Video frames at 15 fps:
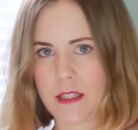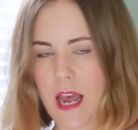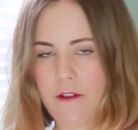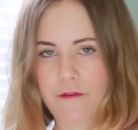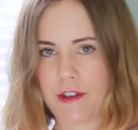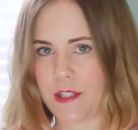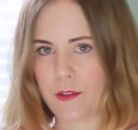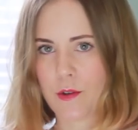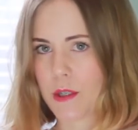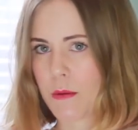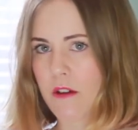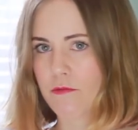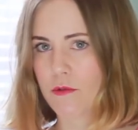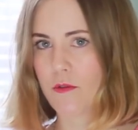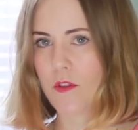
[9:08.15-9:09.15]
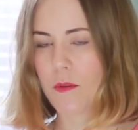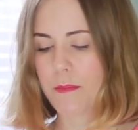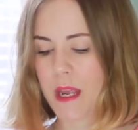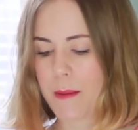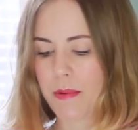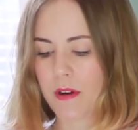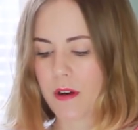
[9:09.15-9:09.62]
every single time I've worn them.
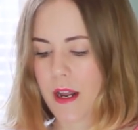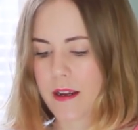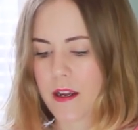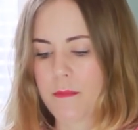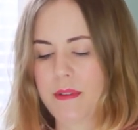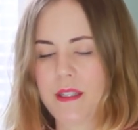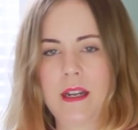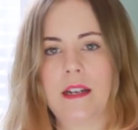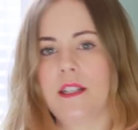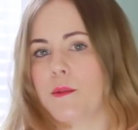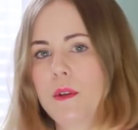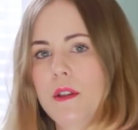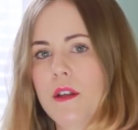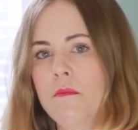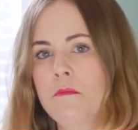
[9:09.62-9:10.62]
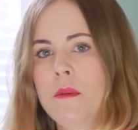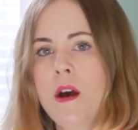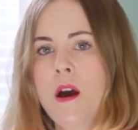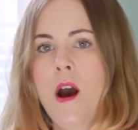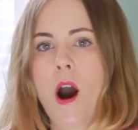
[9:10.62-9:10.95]
People are like obsessed with them.